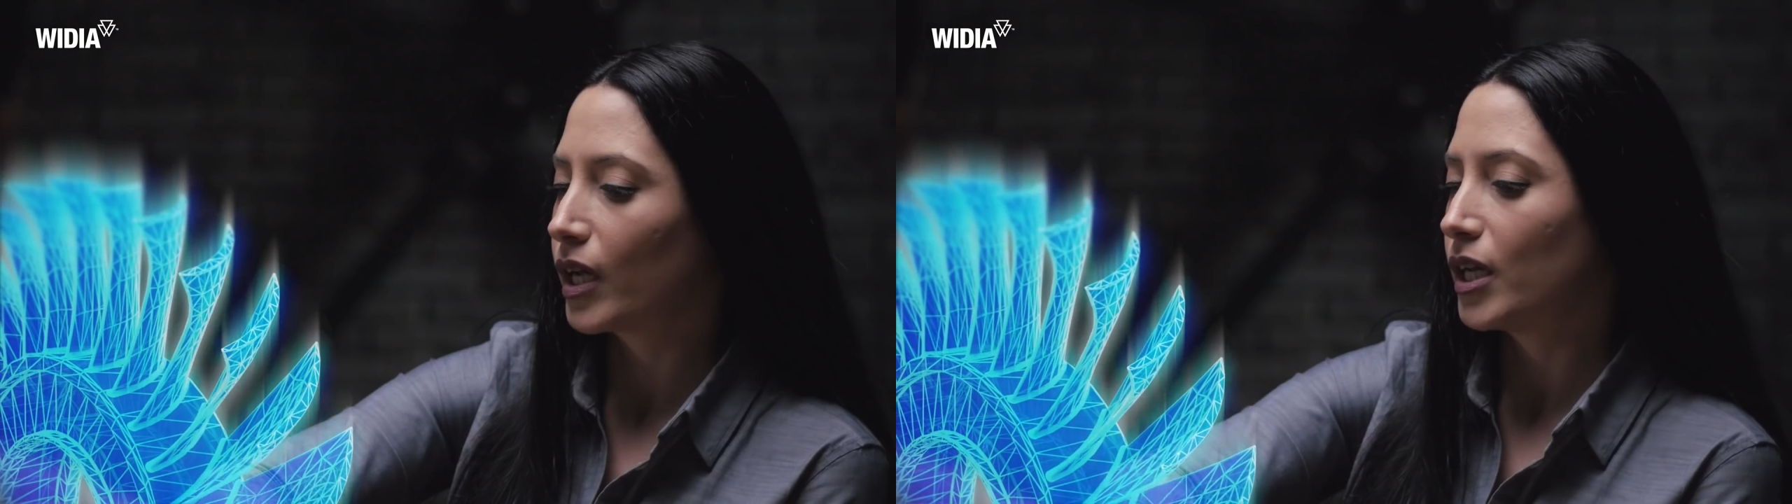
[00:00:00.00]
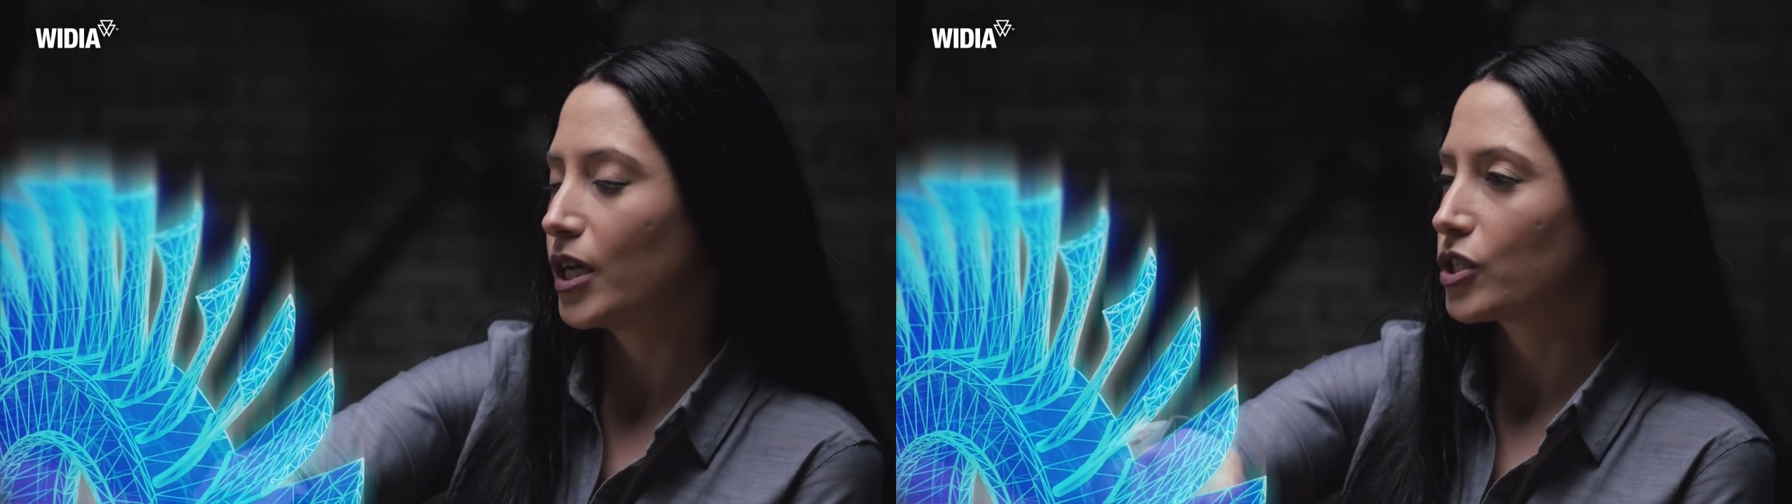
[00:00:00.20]

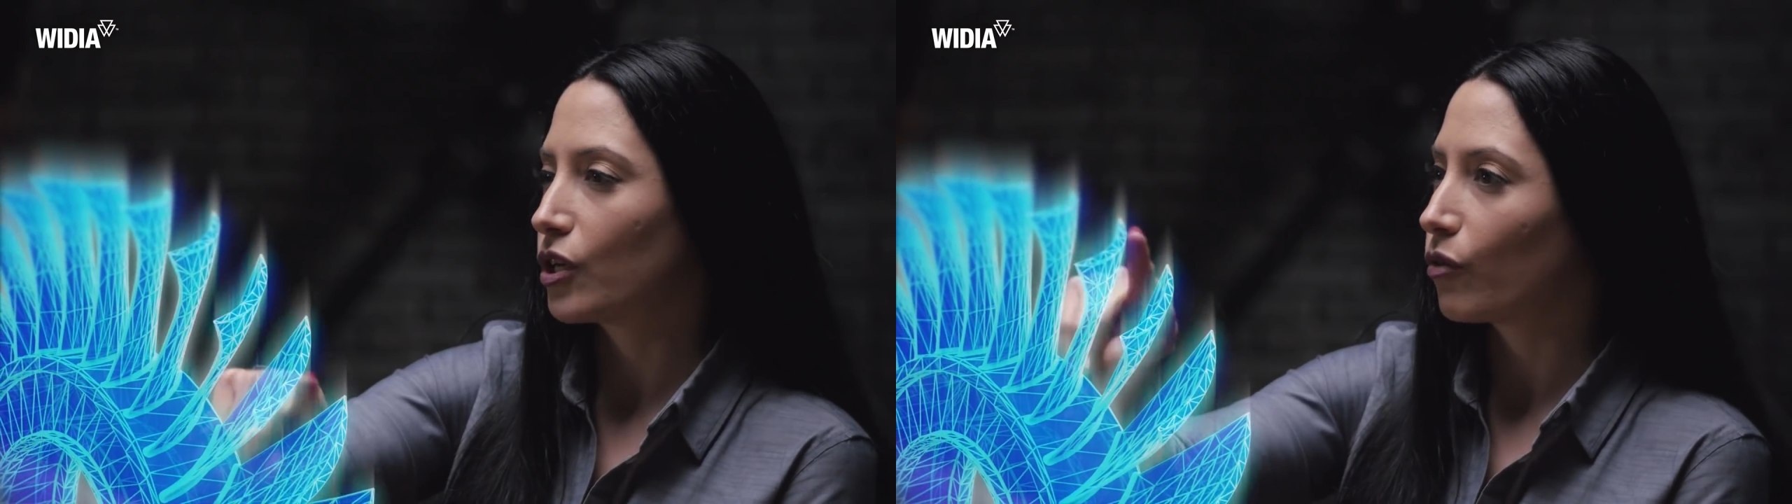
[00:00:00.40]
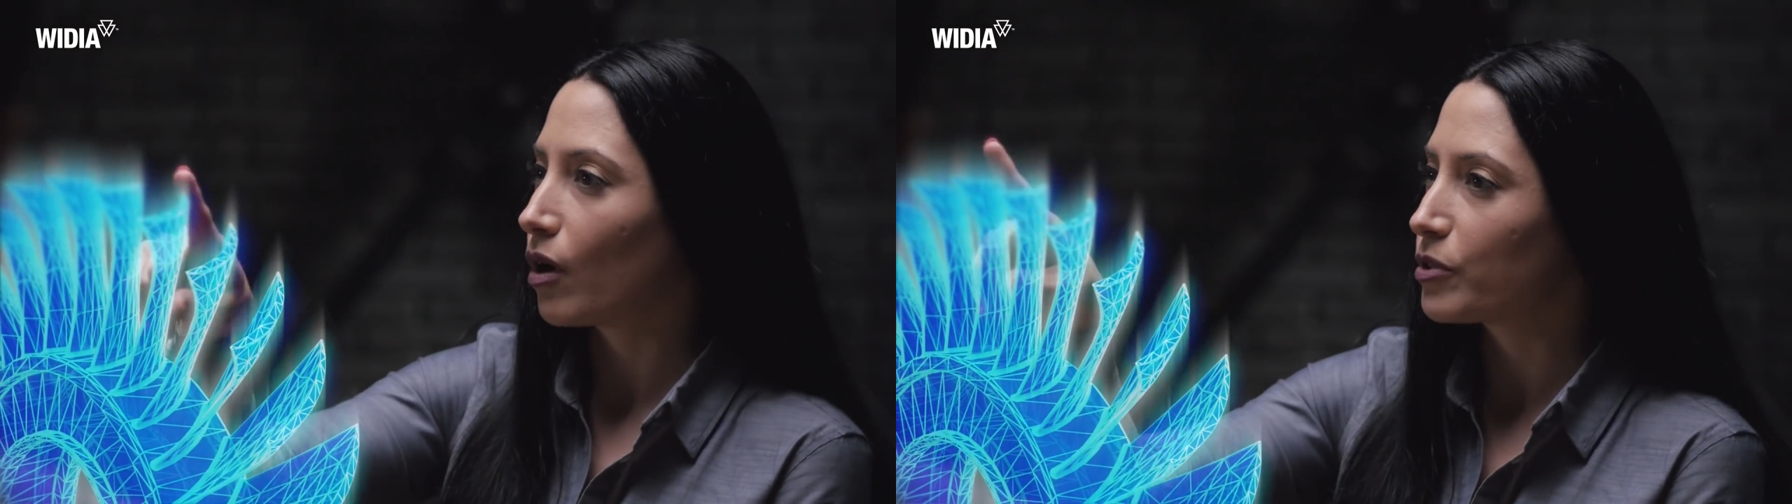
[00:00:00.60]
mutual
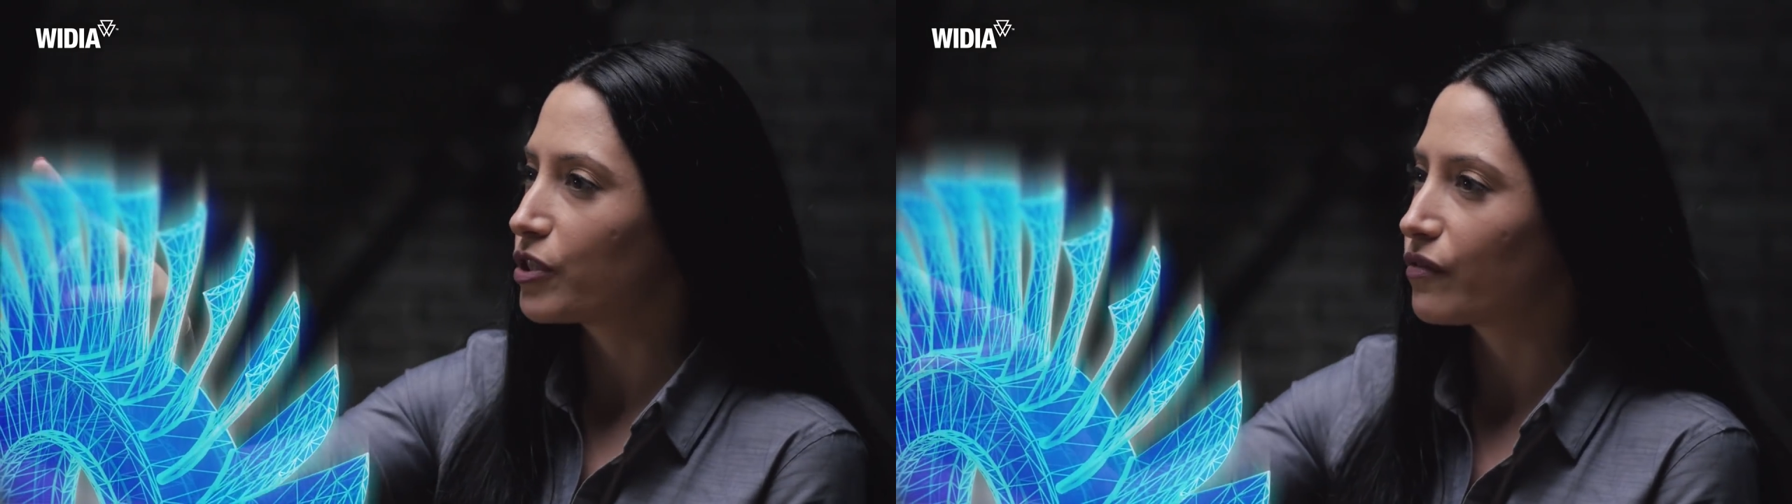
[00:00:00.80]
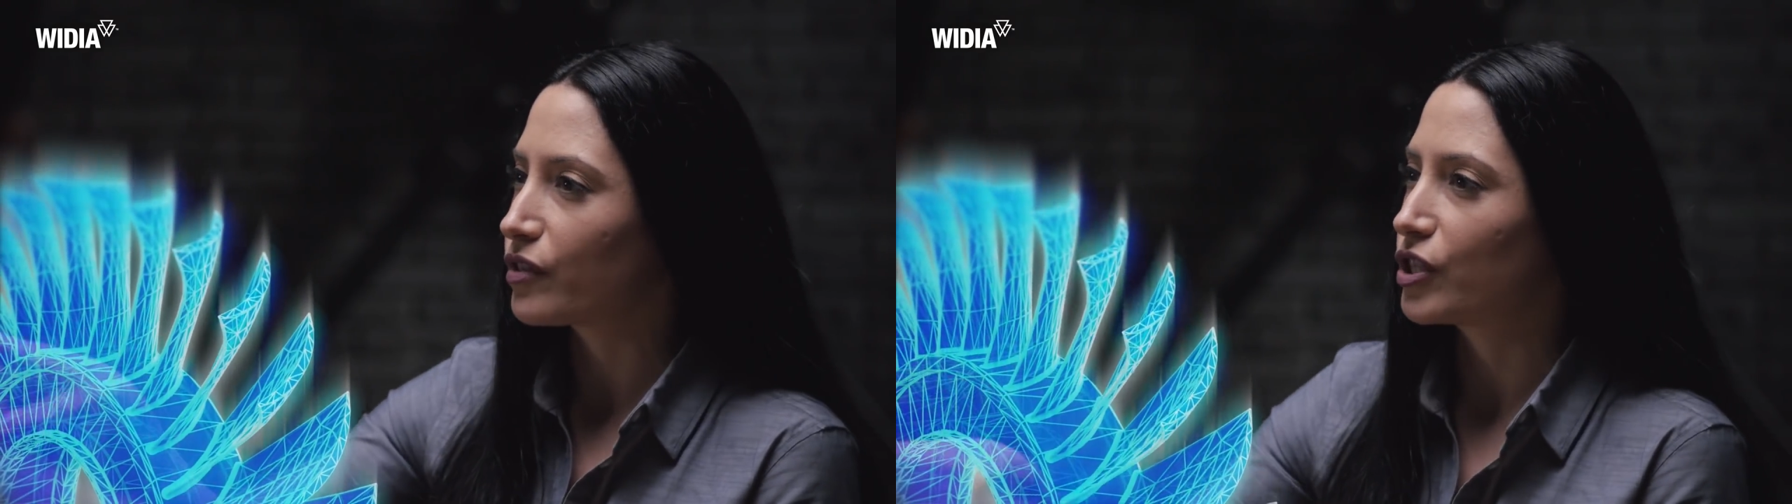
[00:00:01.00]
trust and